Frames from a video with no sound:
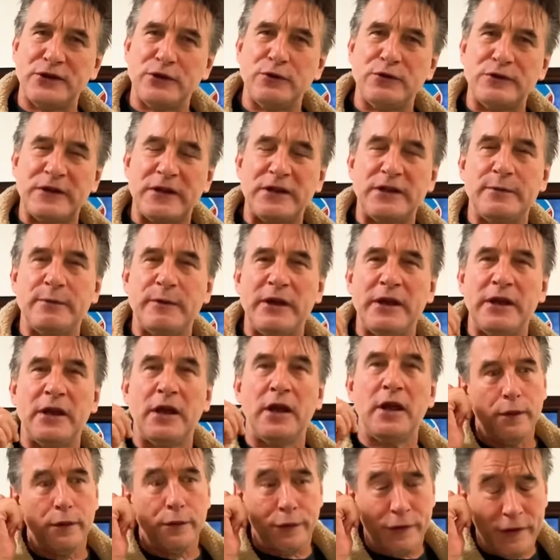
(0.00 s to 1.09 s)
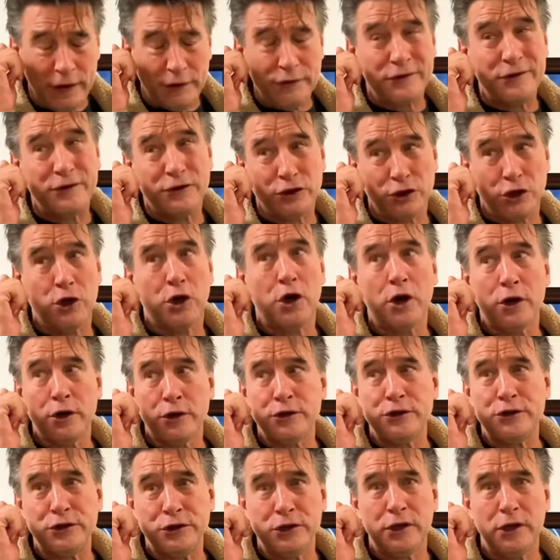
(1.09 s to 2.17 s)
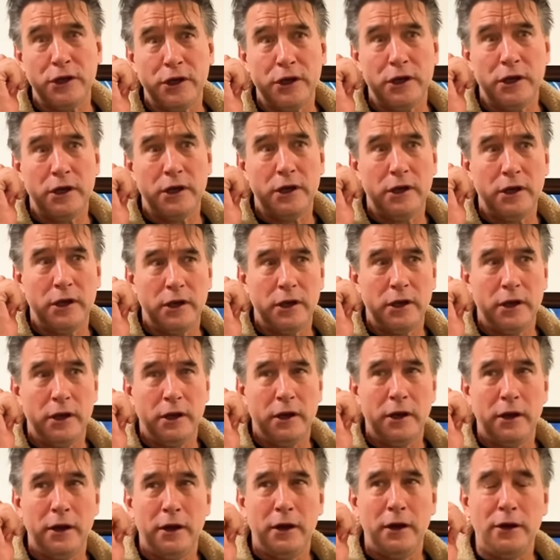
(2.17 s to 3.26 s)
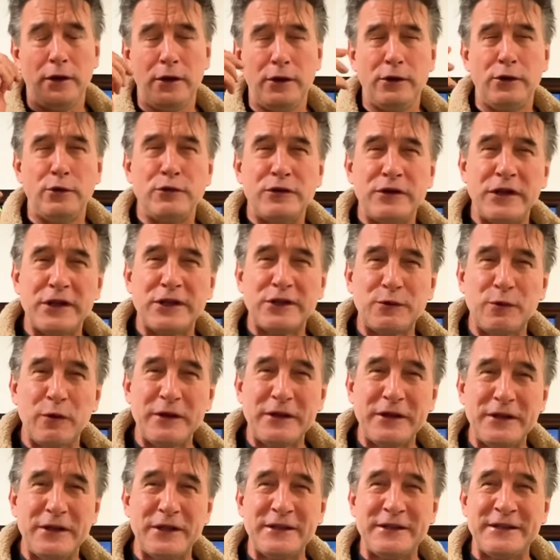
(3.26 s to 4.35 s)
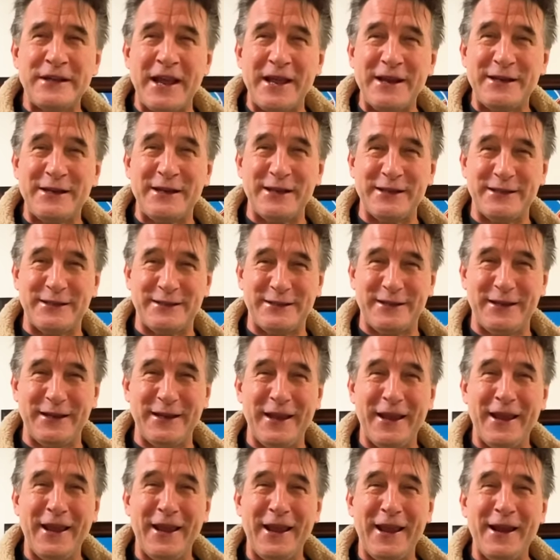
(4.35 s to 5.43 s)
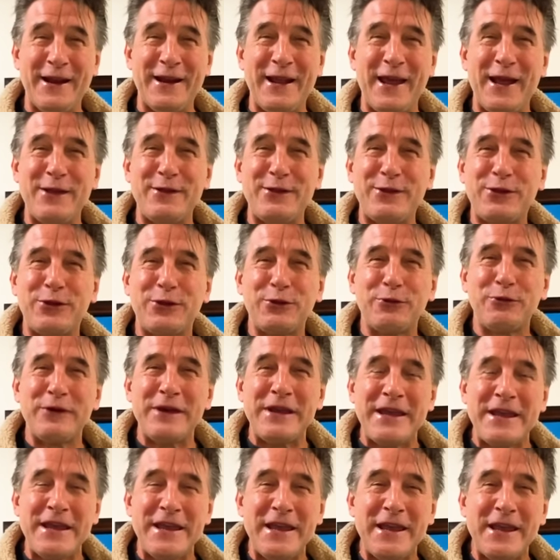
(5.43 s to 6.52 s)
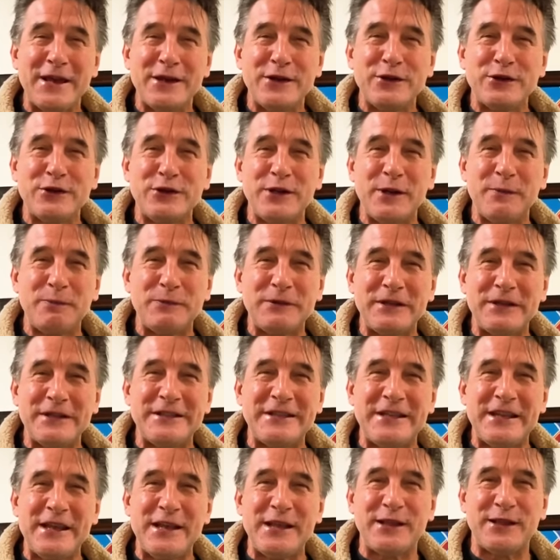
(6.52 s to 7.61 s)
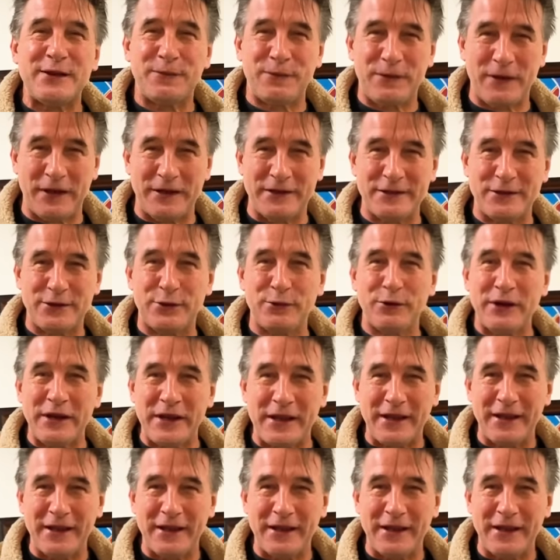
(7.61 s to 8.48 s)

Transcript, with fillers: You said to me, There's a charge. you just went to the dentist and had three chipped teeth fixed. Three.